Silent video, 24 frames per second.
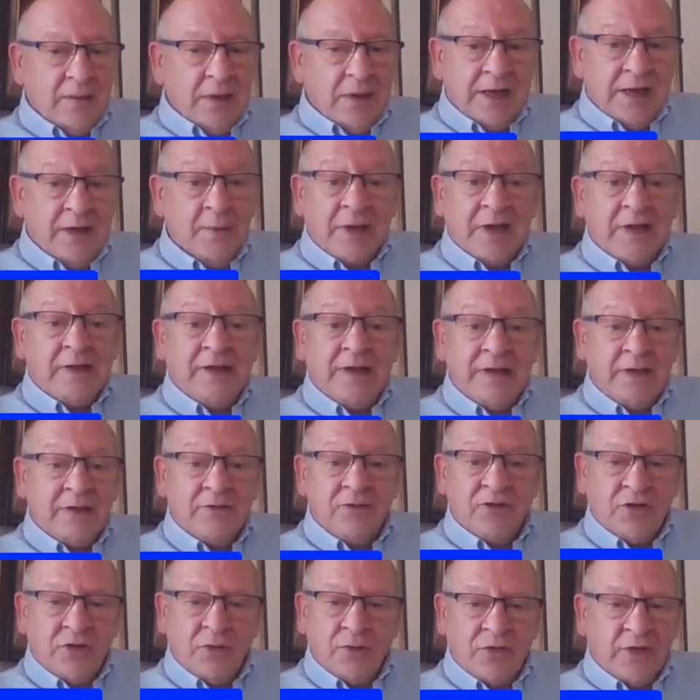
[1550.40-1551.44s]
Anyway, I needed
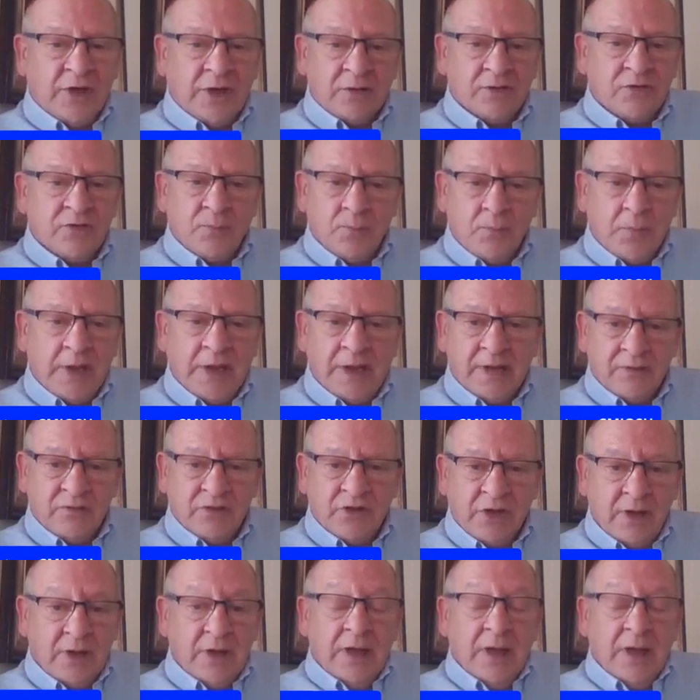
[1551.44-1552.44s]
£2,000.